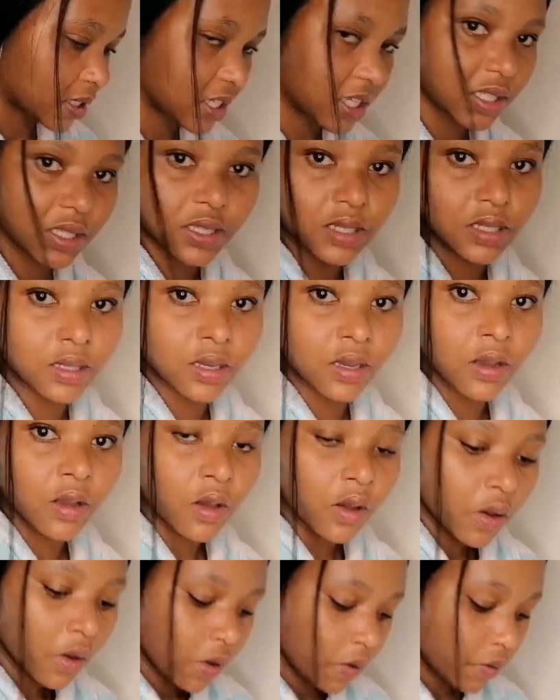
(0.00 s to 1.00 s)
it just
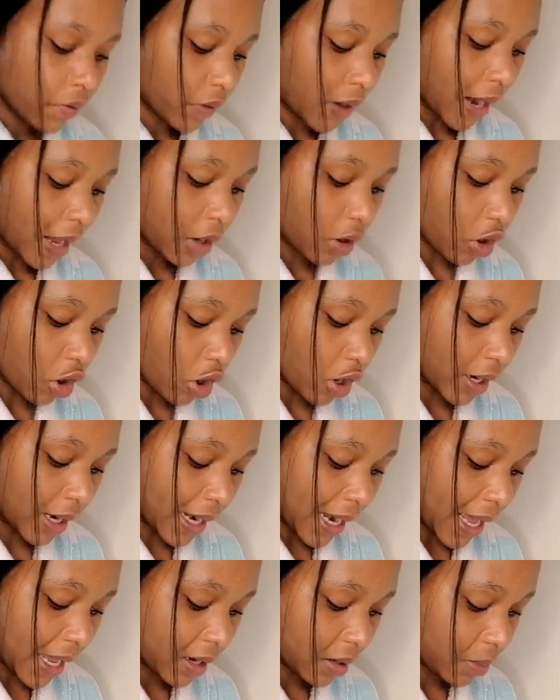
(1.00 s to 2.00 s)
for like
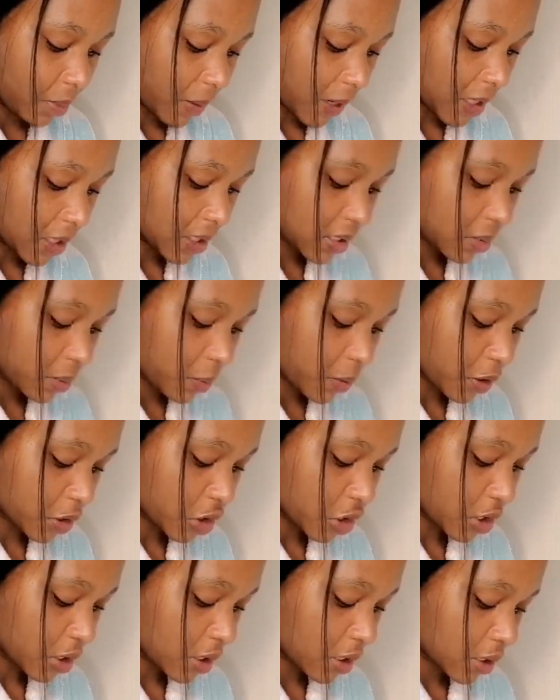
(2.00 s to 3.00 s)
online based
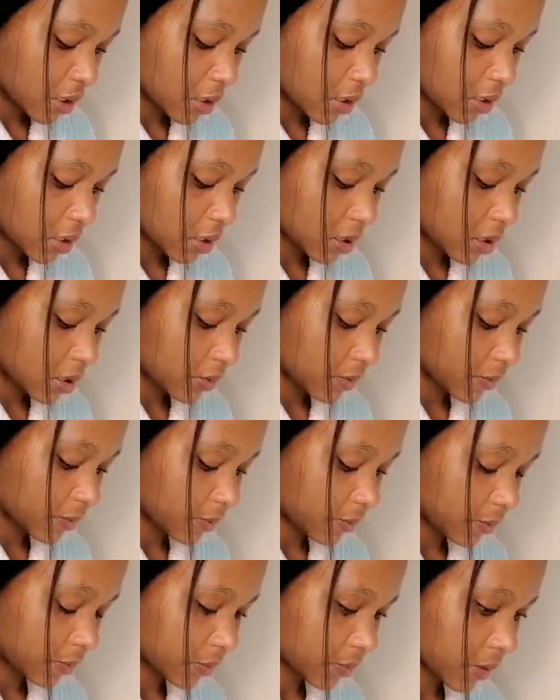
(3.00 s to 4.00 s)
purchases.
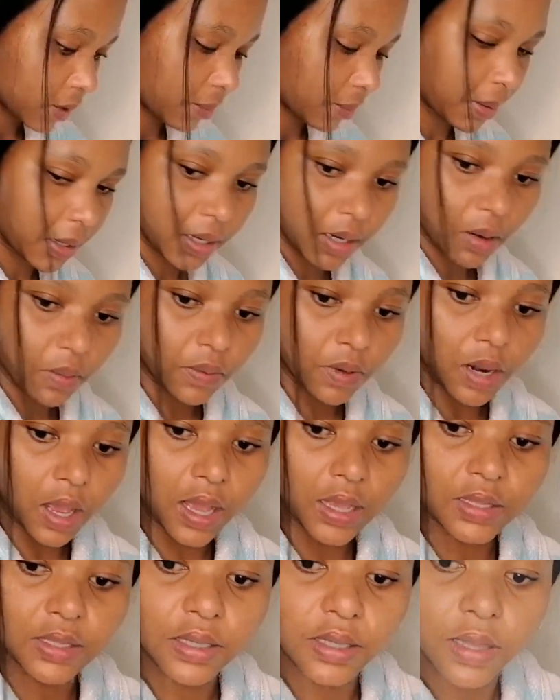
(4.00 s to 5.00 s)
But I will
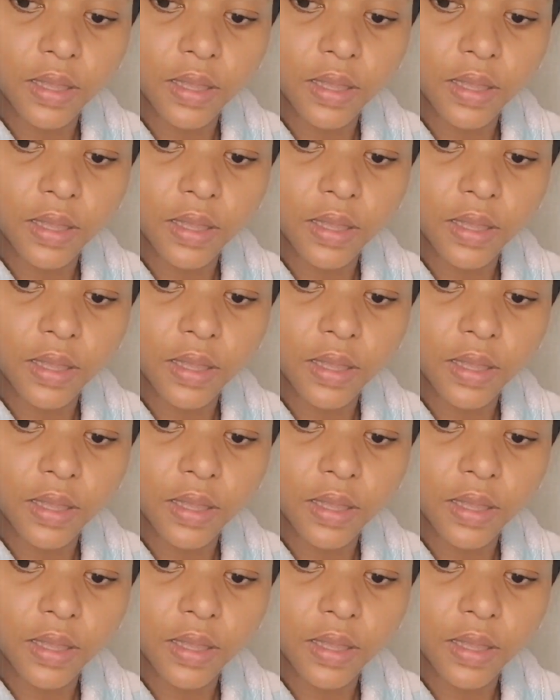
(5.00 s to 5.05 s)
ask.